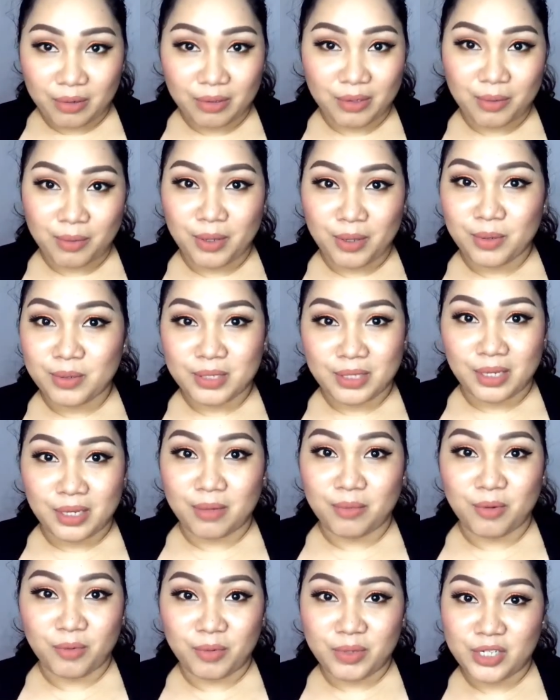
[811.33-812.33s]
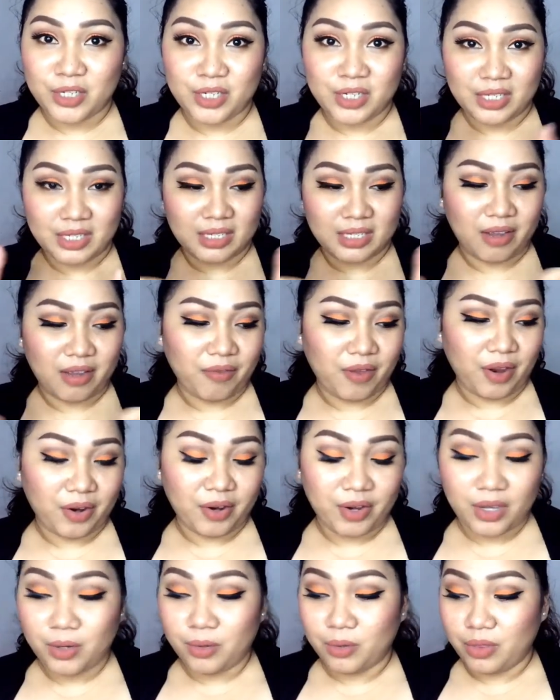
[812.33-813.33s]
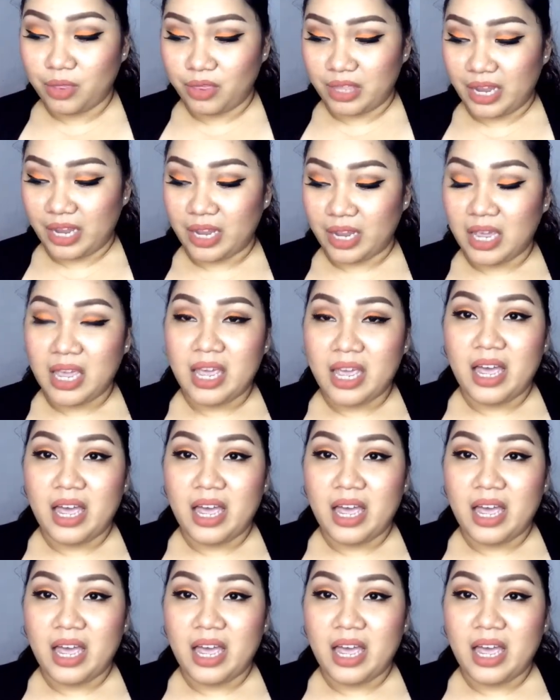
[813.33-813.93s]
out naman yung skin mo, which is a very good thing.